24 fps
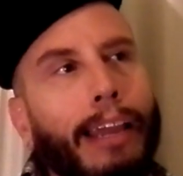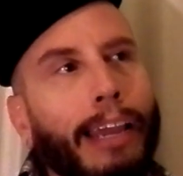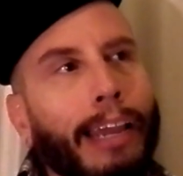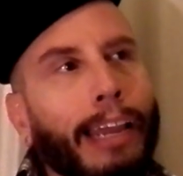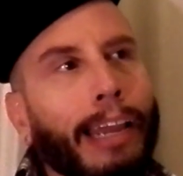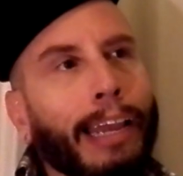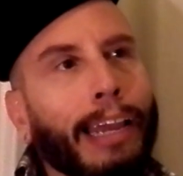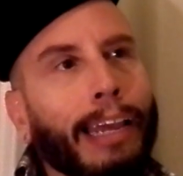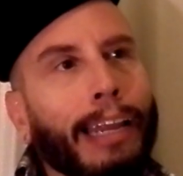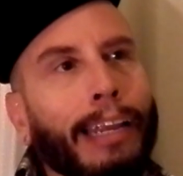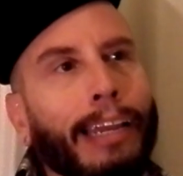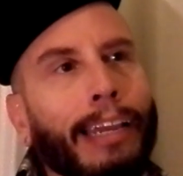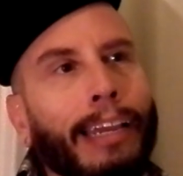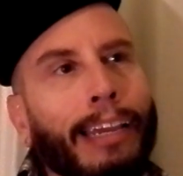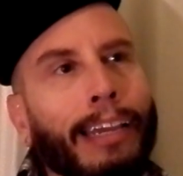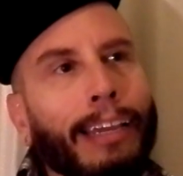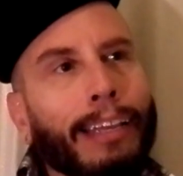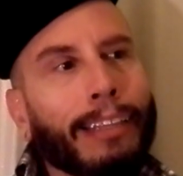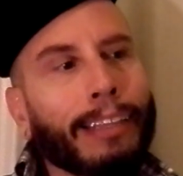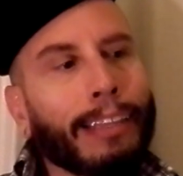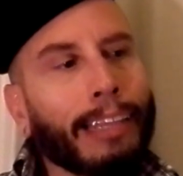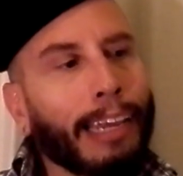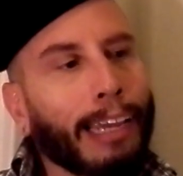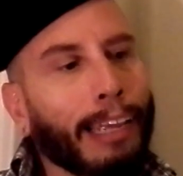And
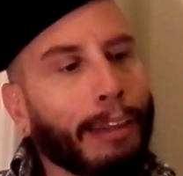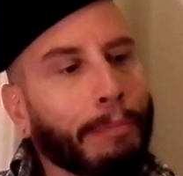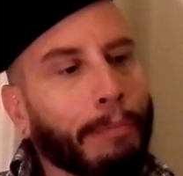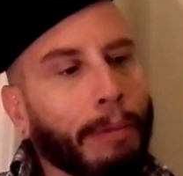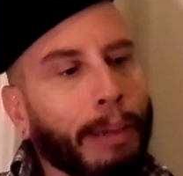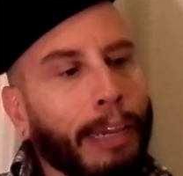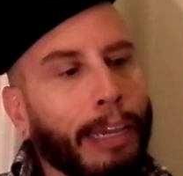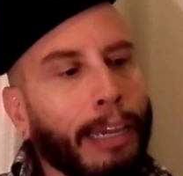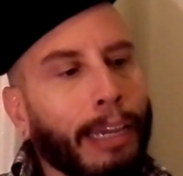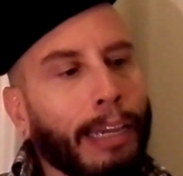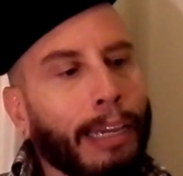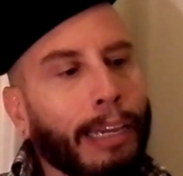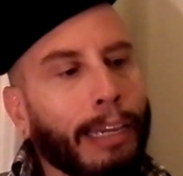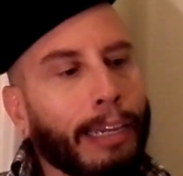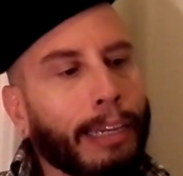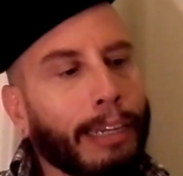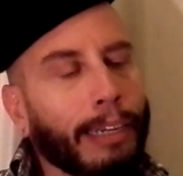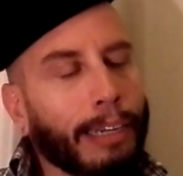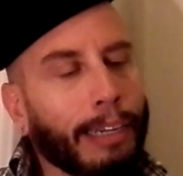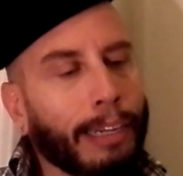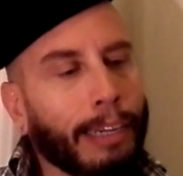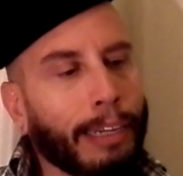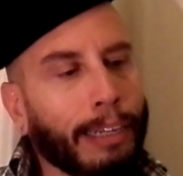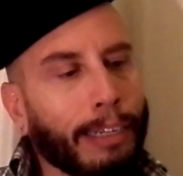it led me
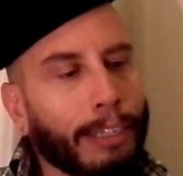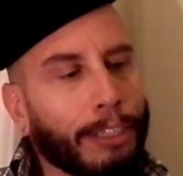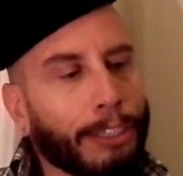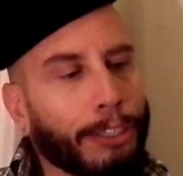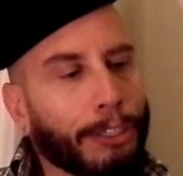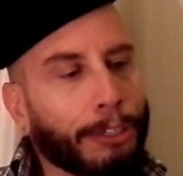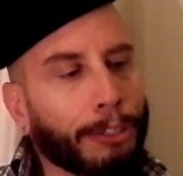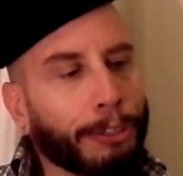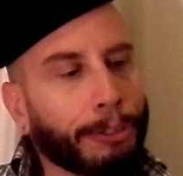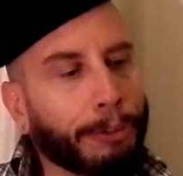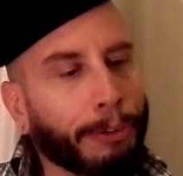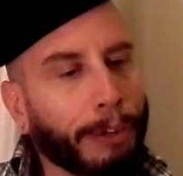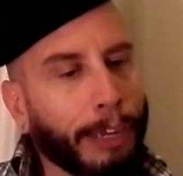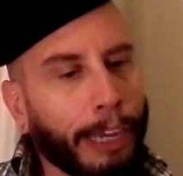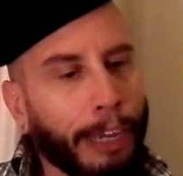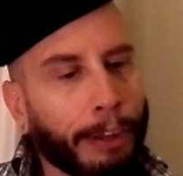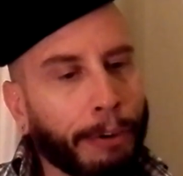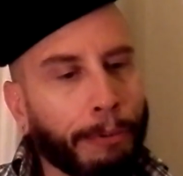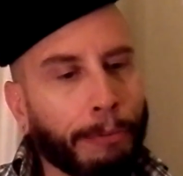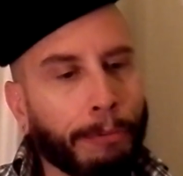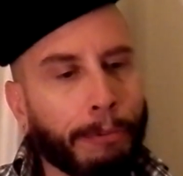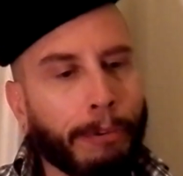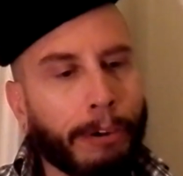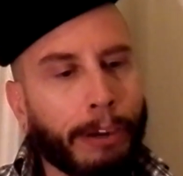into a
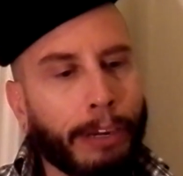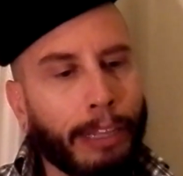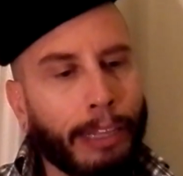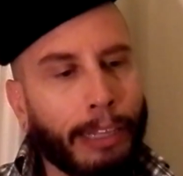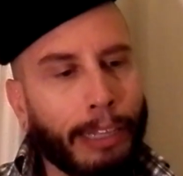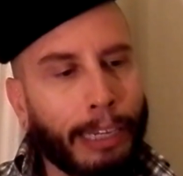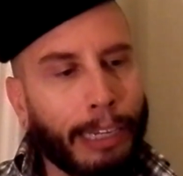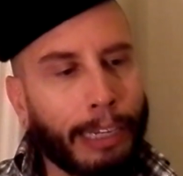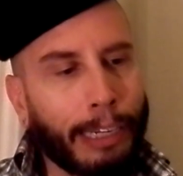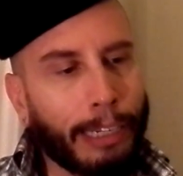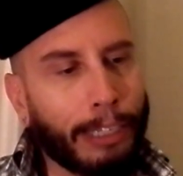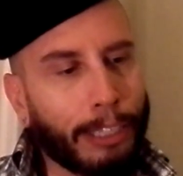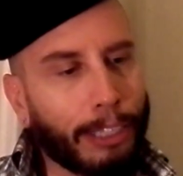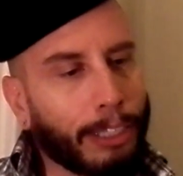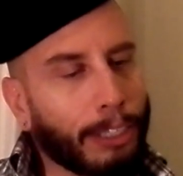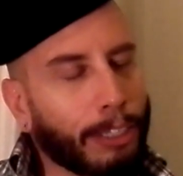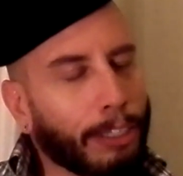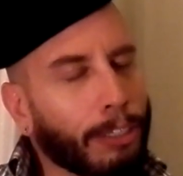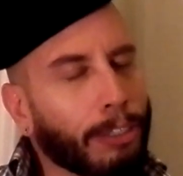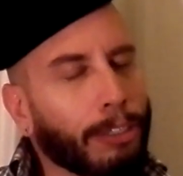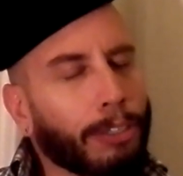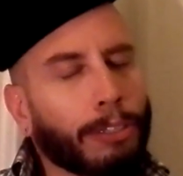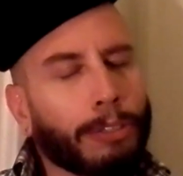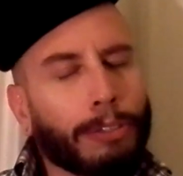really
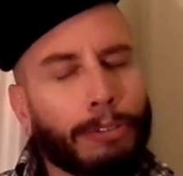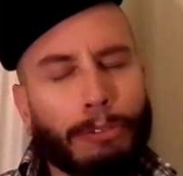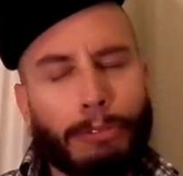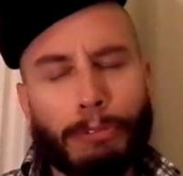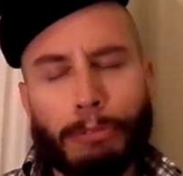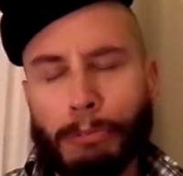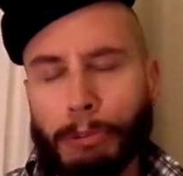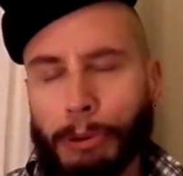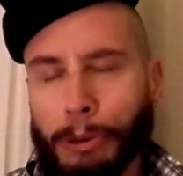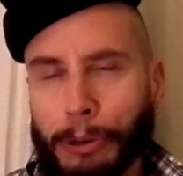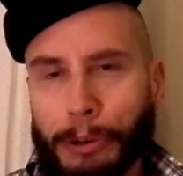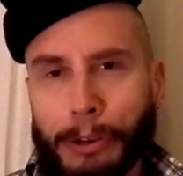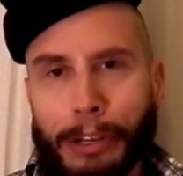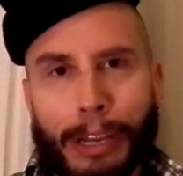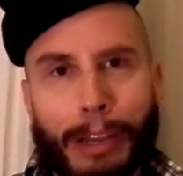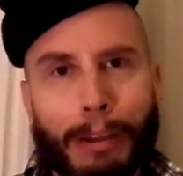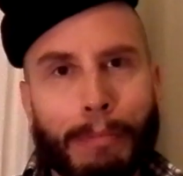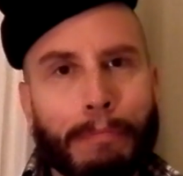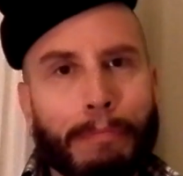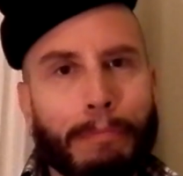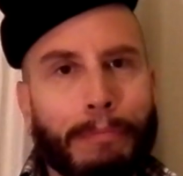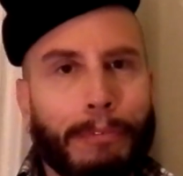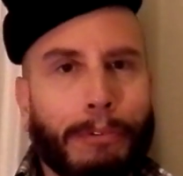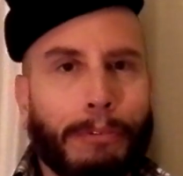screwed
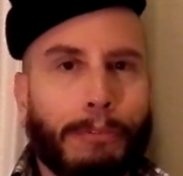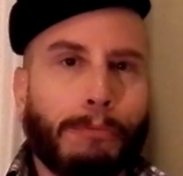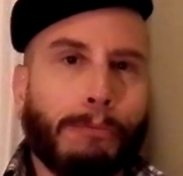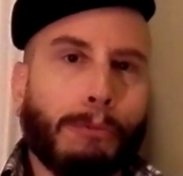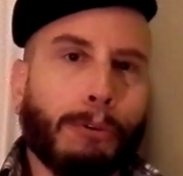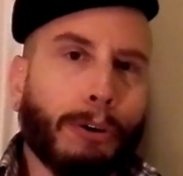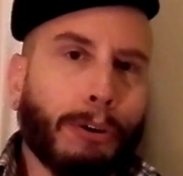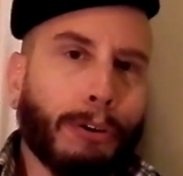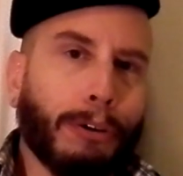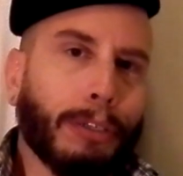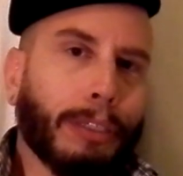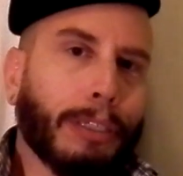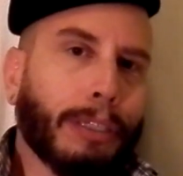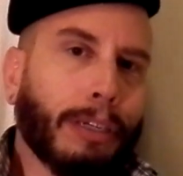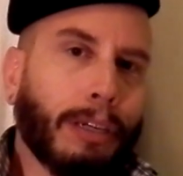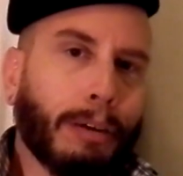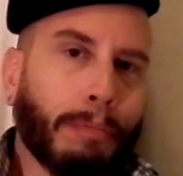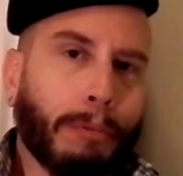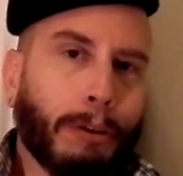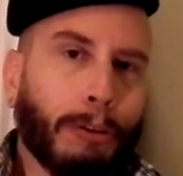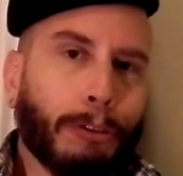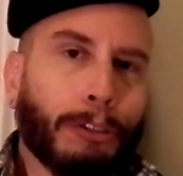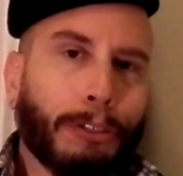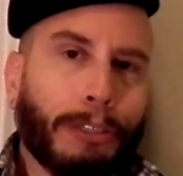up world,
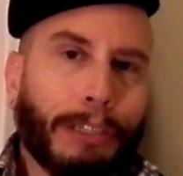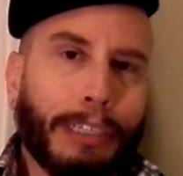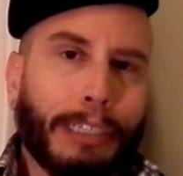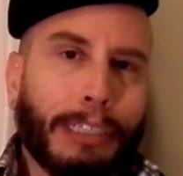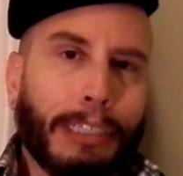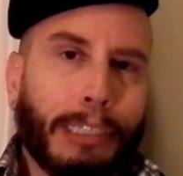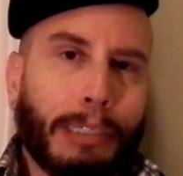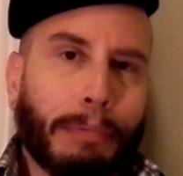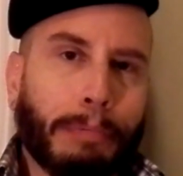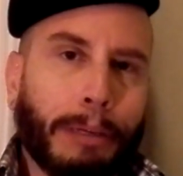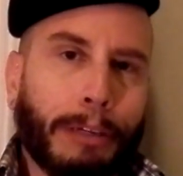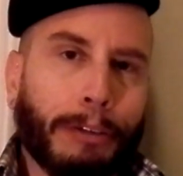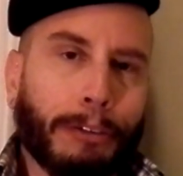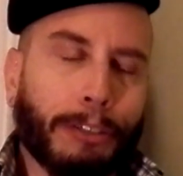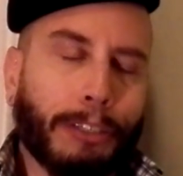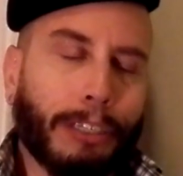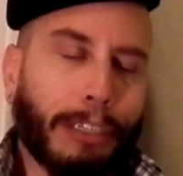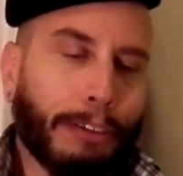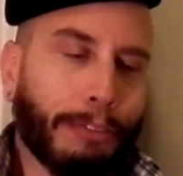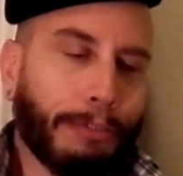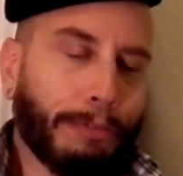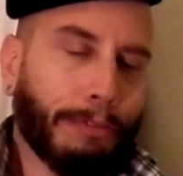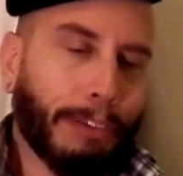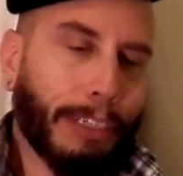emotionally,
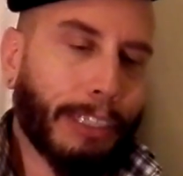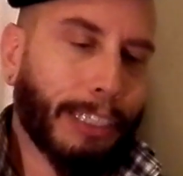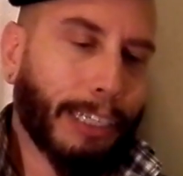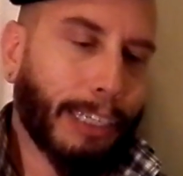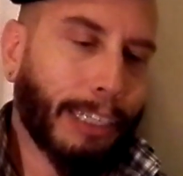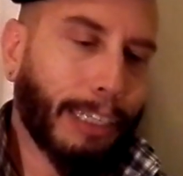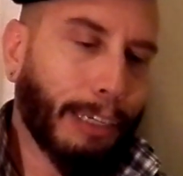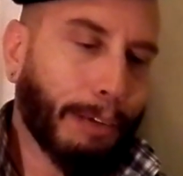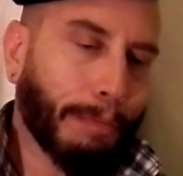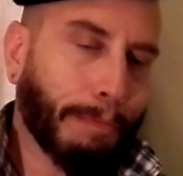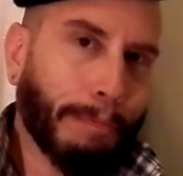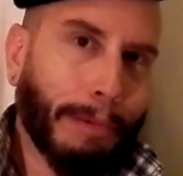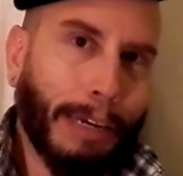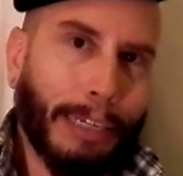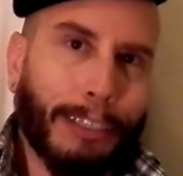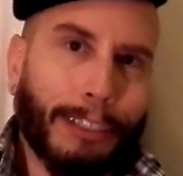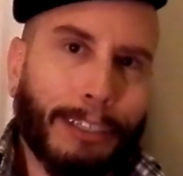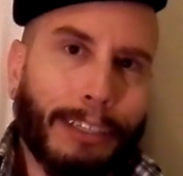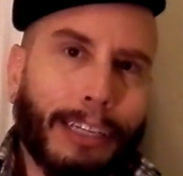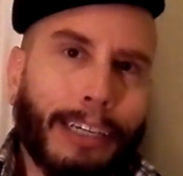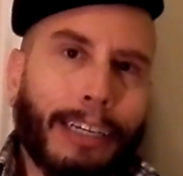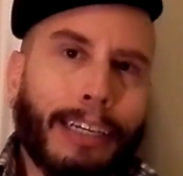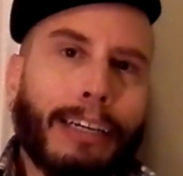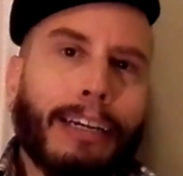spiritually, physically,
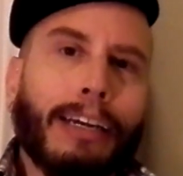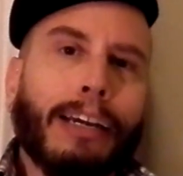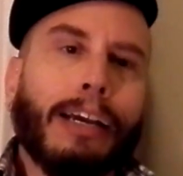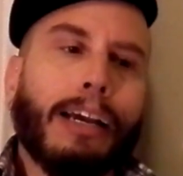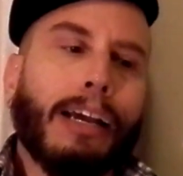mentally,